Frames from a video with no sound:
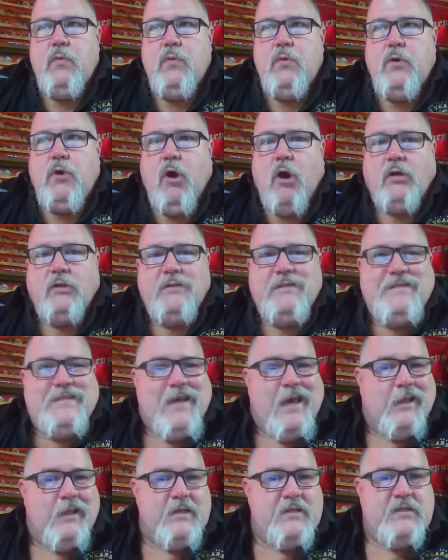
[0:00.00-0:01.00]
called
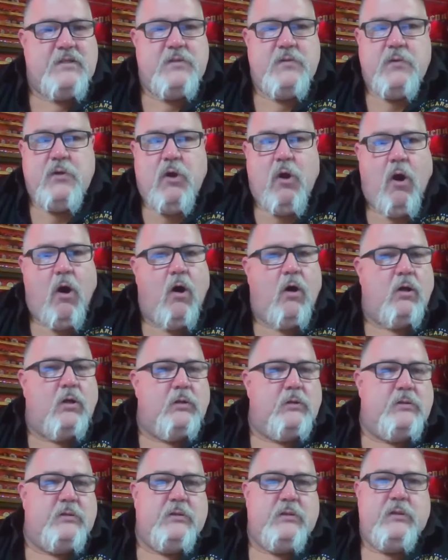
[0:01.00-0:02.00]
zealots,
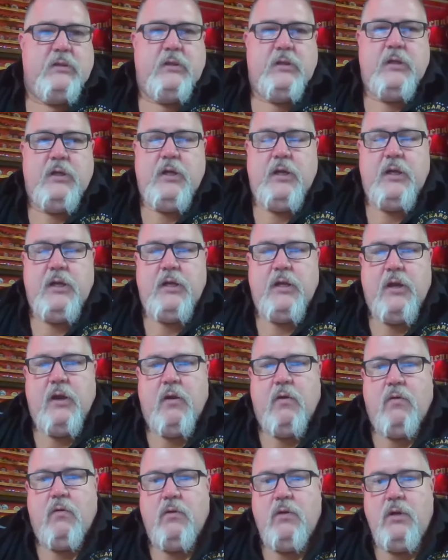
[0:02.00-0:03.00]
called, you
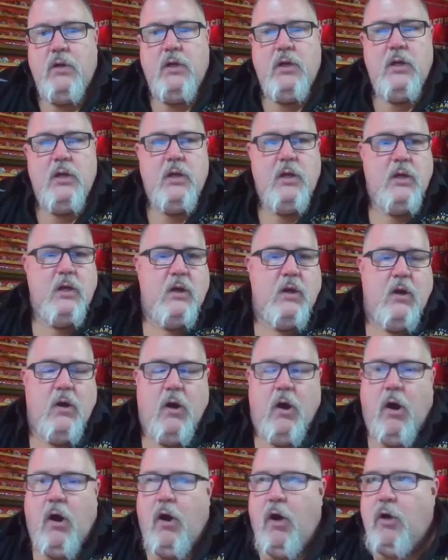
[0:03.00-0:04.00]
know,
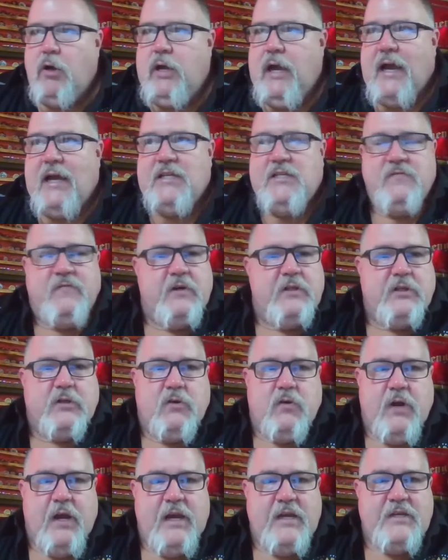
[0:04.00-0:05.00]
all kinds of other
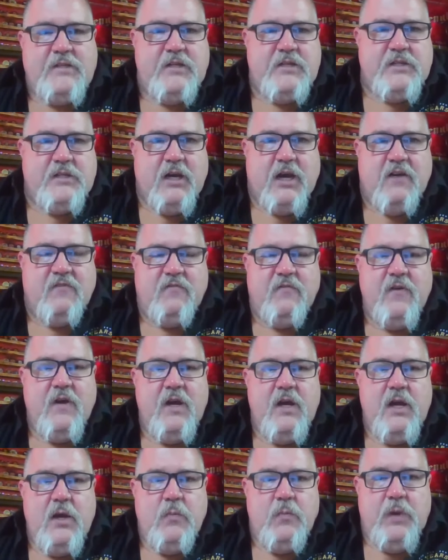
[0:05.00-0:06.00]
crazy stuff
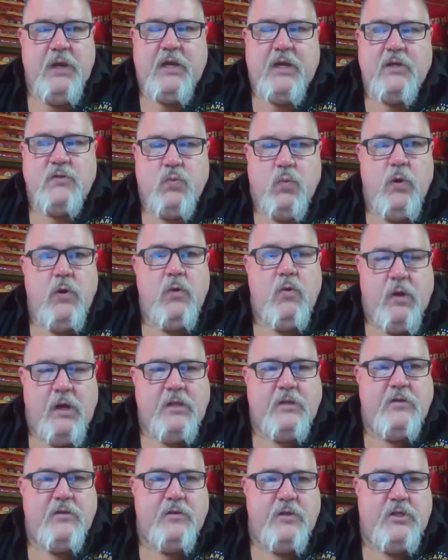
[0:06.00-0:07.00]
because we were
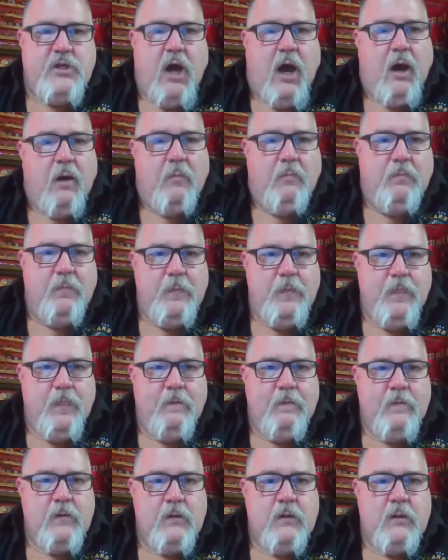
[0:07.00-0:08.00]
into the job.
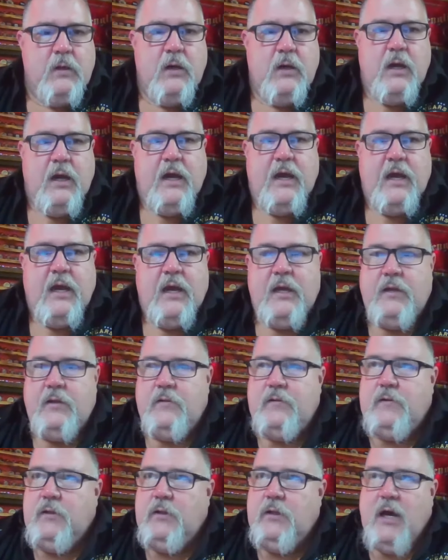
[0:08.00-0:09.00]

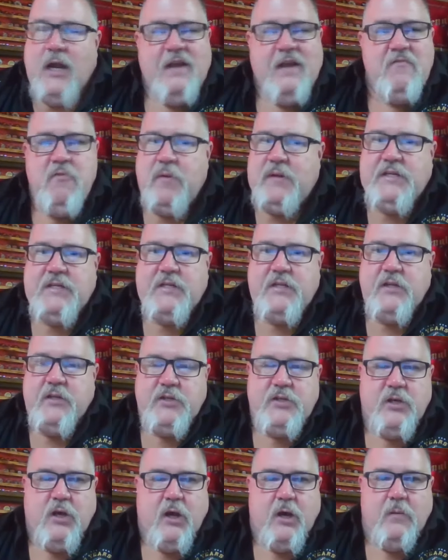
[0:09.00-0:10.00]
And not everybody's into the
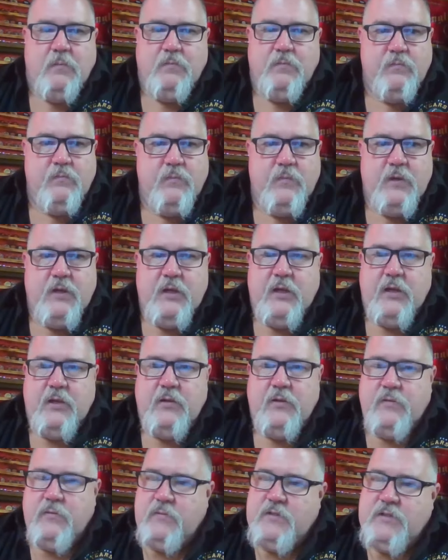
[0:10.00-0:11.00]
job.
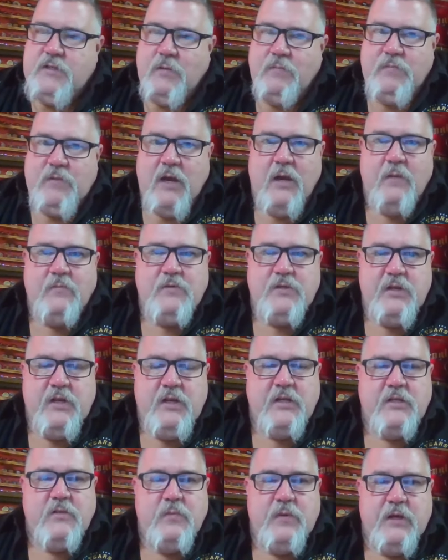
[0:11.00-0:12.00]
And sometimes you
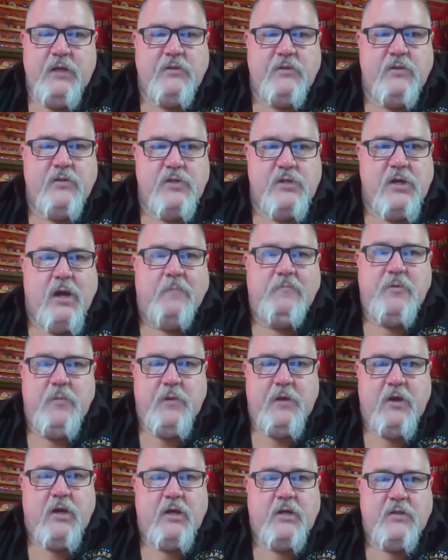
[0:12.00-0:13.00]
need to be into the job to be
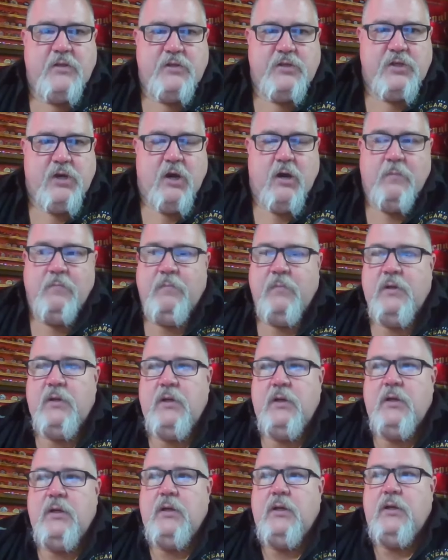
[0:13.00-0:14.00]
onto the job.
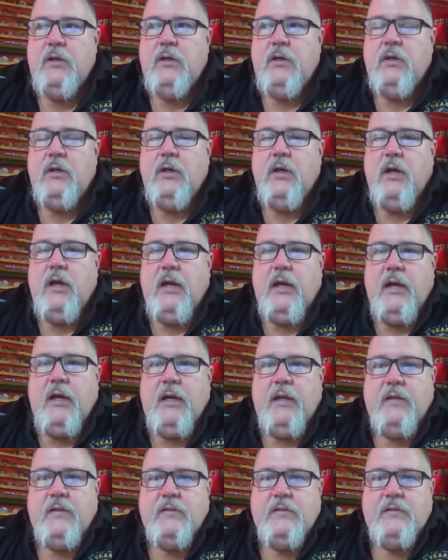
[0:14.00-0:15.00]

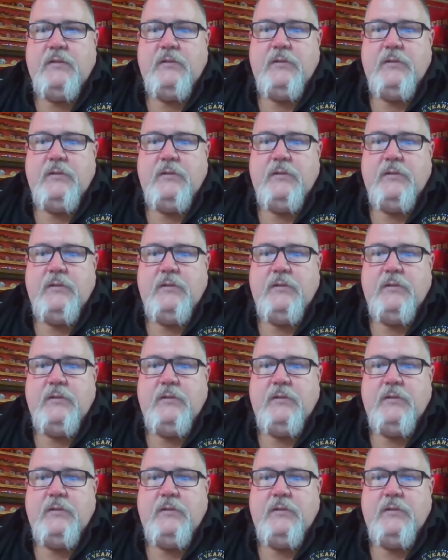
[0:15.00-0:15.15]
And